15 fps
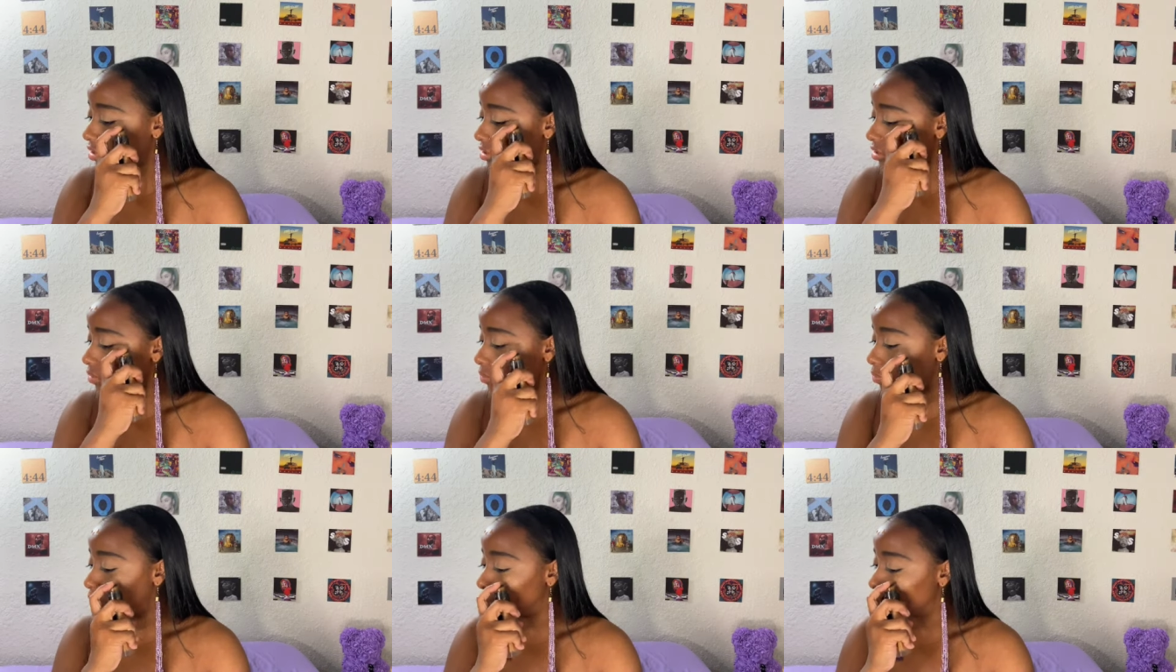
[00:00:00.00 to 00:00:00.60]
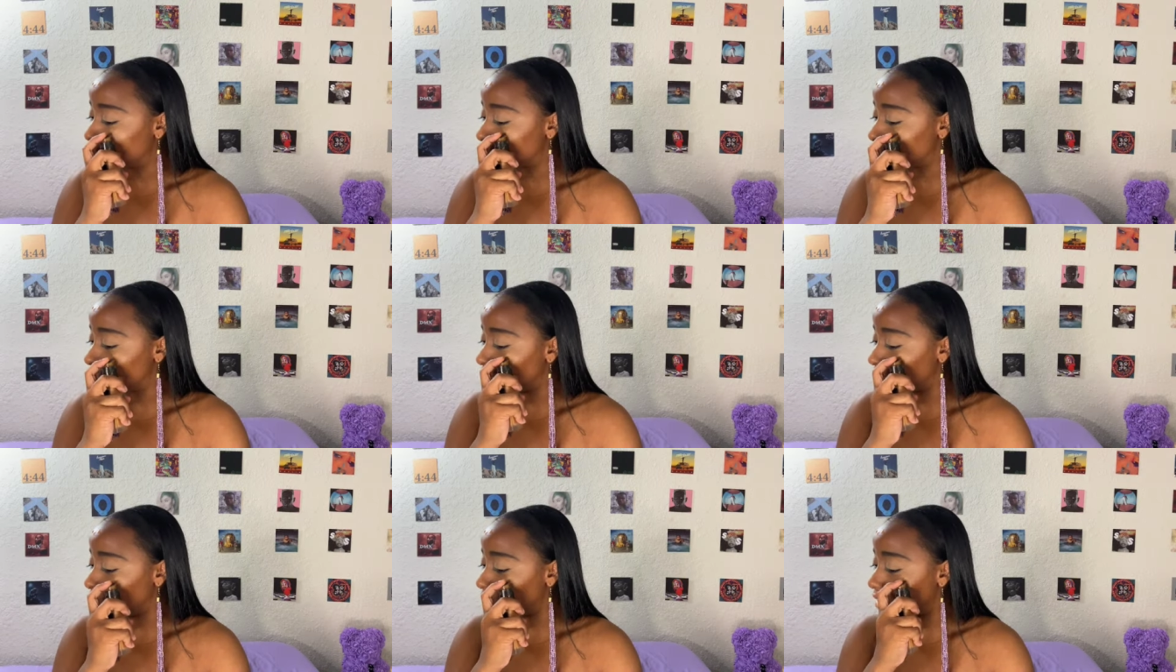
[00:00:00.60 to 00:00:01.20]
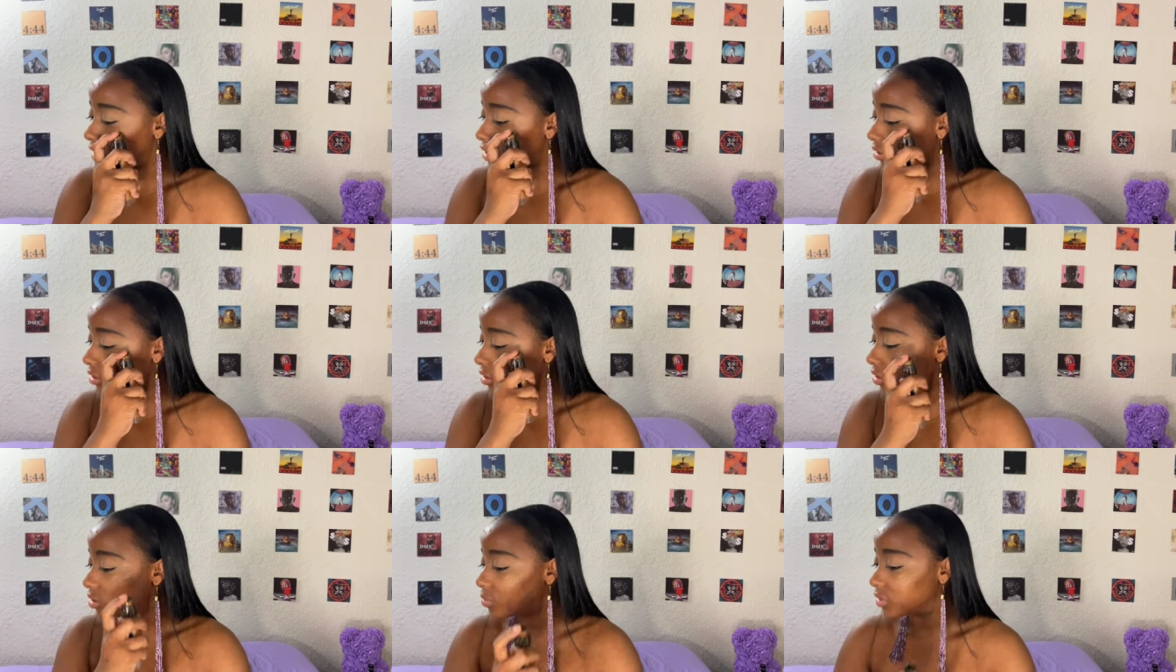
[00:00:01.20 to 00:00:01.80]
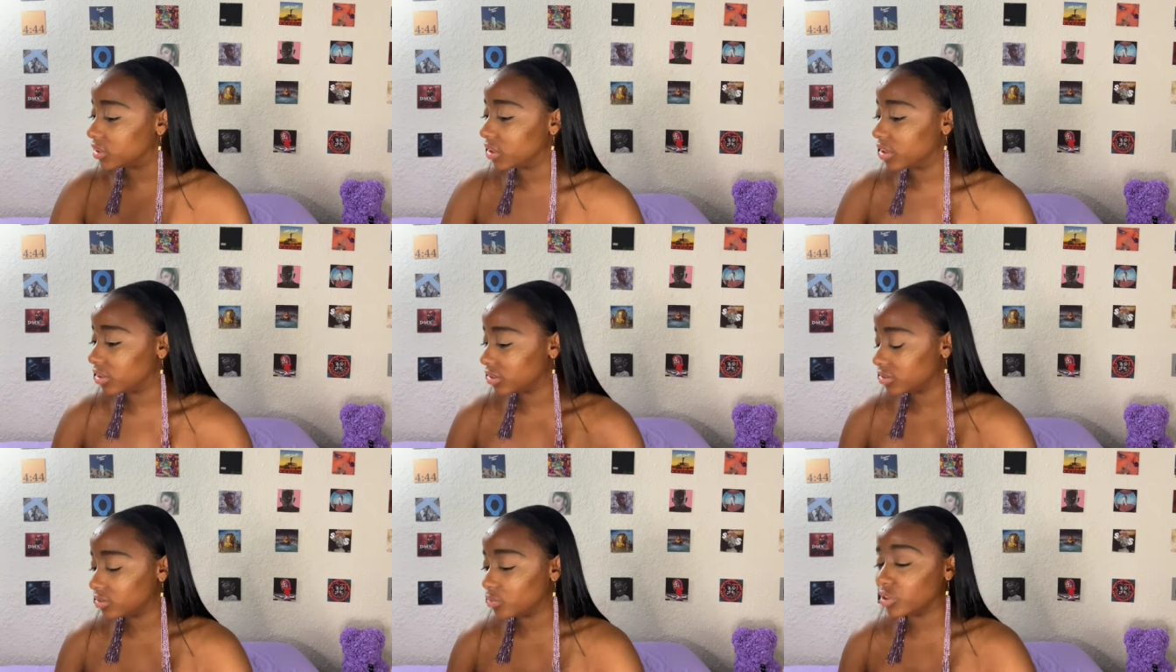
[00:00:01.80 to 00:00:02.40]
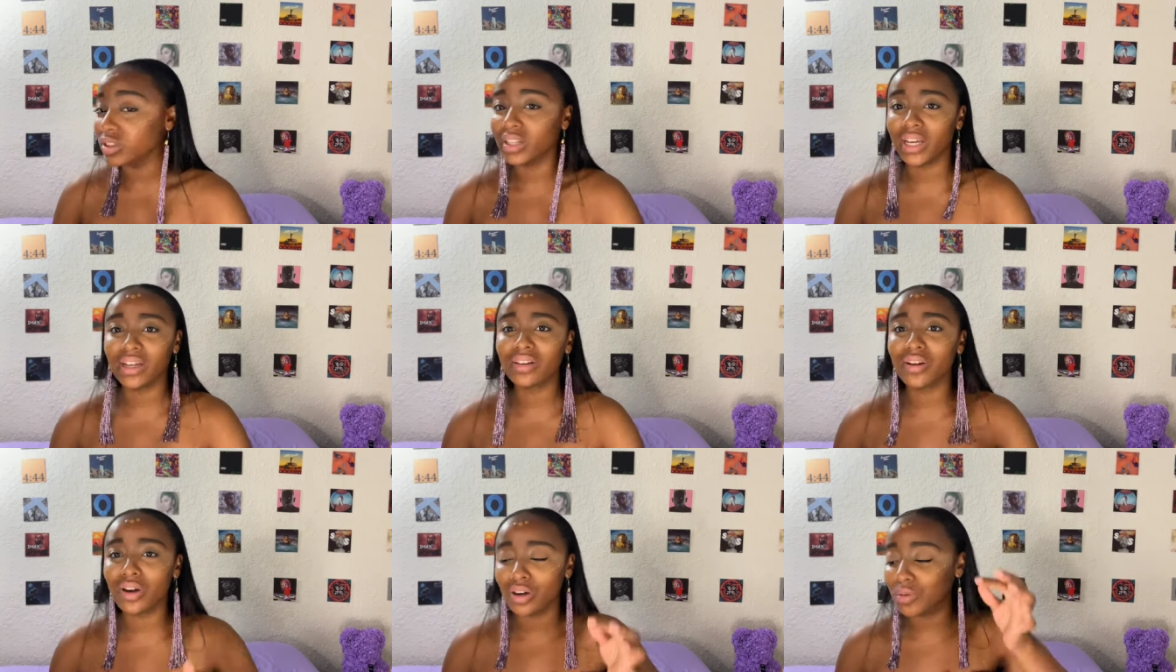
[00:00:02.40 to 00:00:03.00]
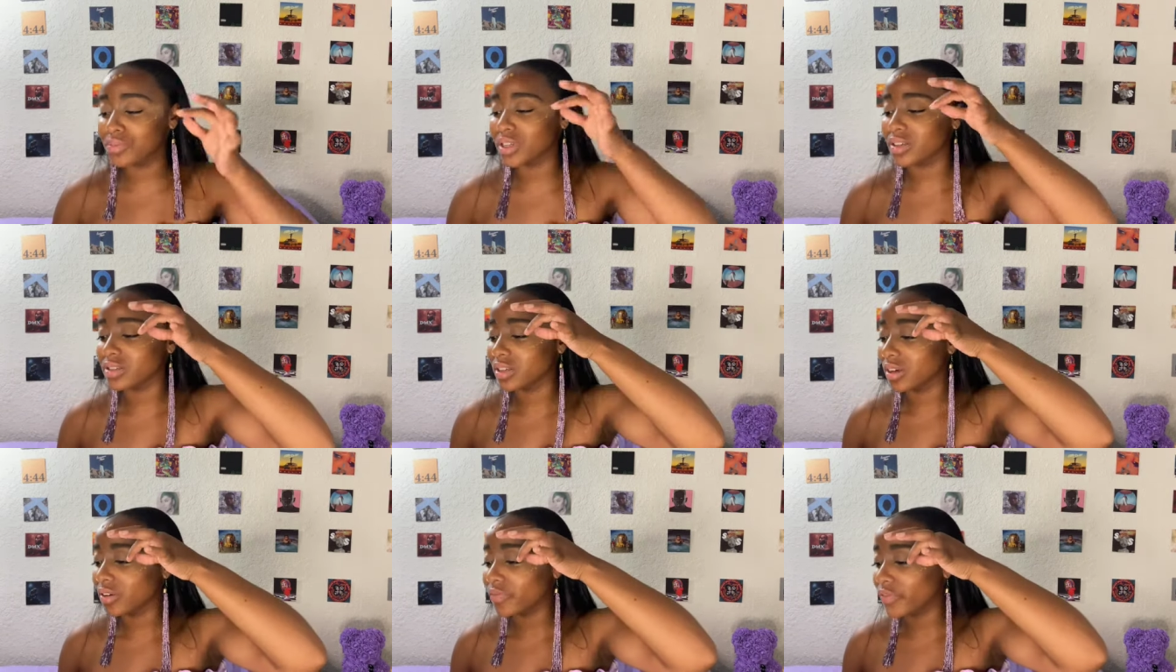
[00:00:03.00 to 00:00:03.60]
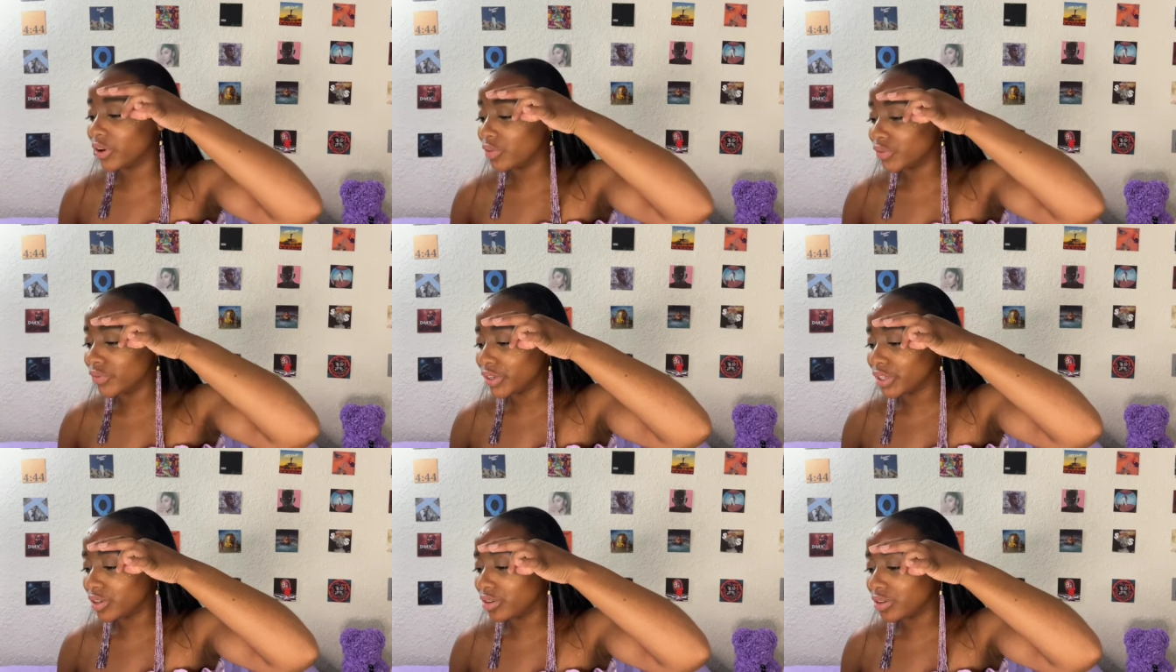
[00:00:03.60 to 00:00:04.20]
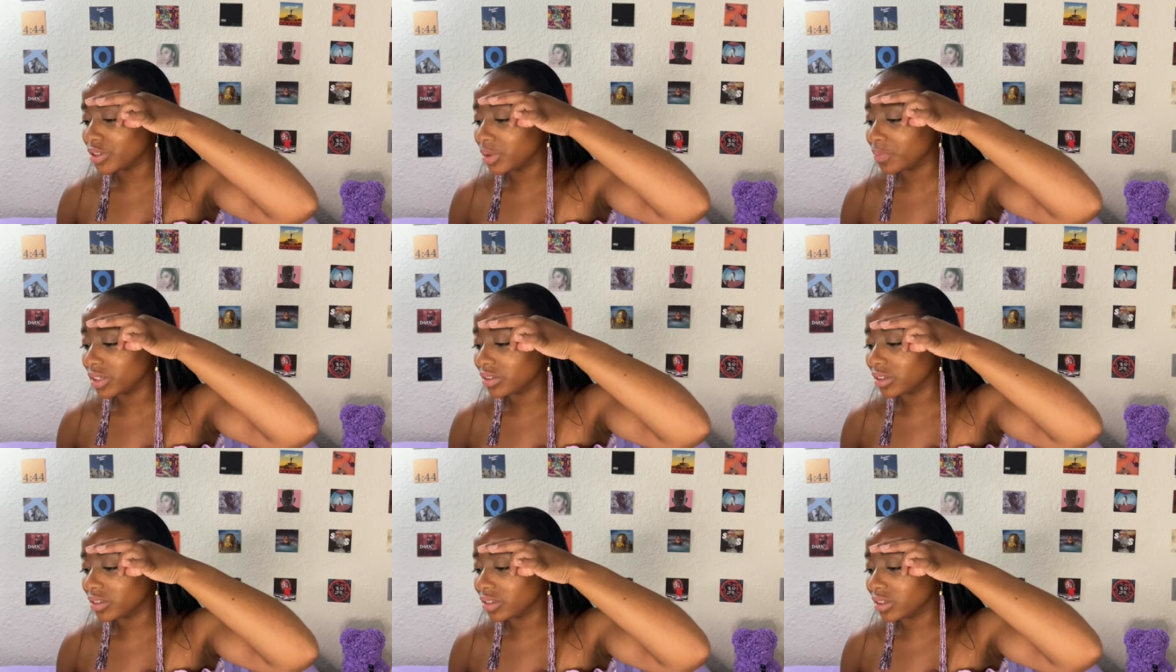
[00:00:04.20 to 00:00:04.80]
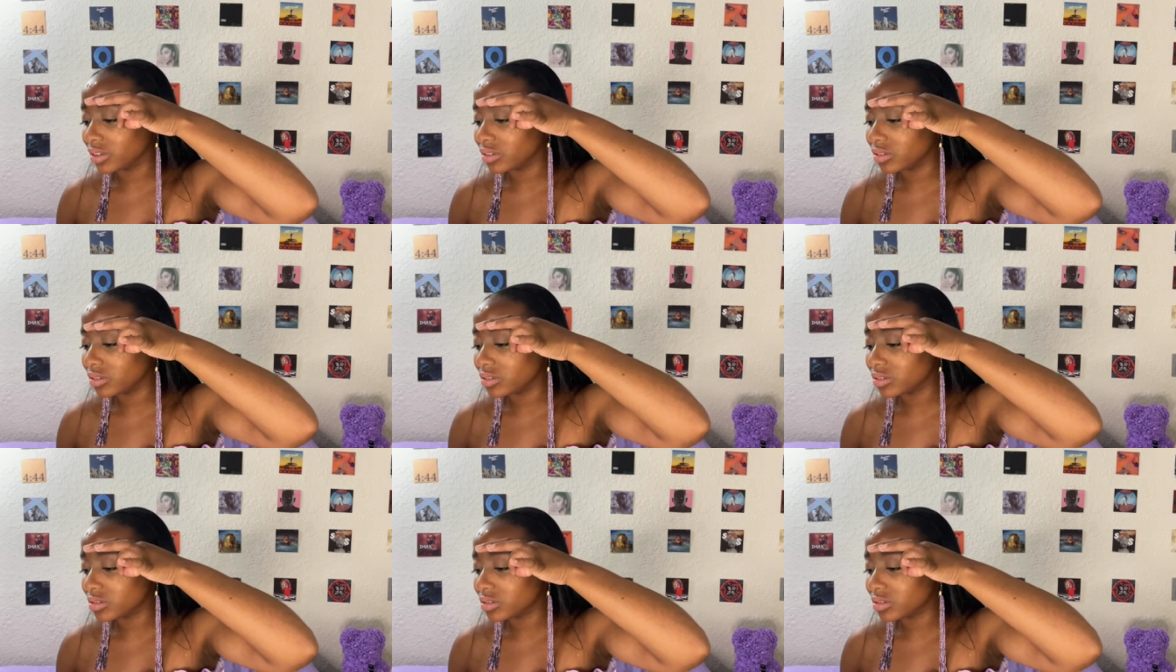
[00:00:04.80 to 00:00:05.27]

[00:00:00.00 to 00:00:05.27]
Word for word: Some person named Lancome, or like, well, Lancome sounds like phone for you or something like that.